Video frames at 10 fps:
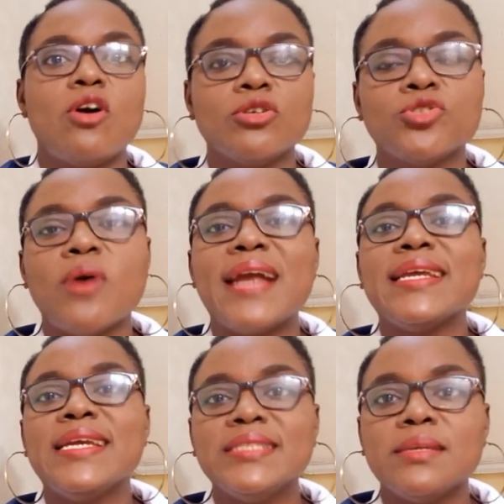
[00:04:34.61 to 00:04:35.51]
also
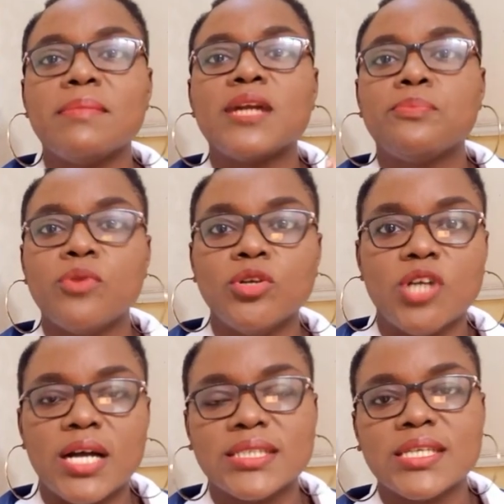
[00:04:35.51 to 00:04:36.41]
an in-demand
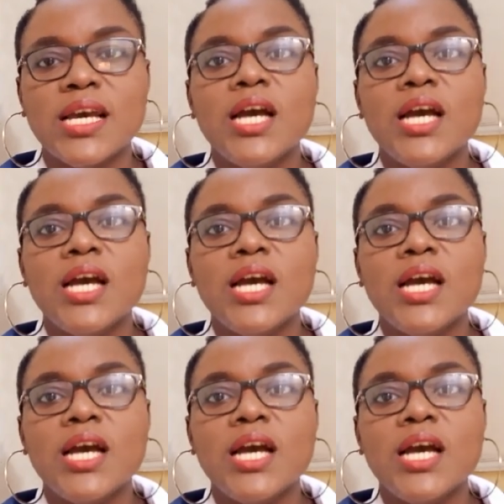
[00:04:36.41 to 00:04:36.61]
product,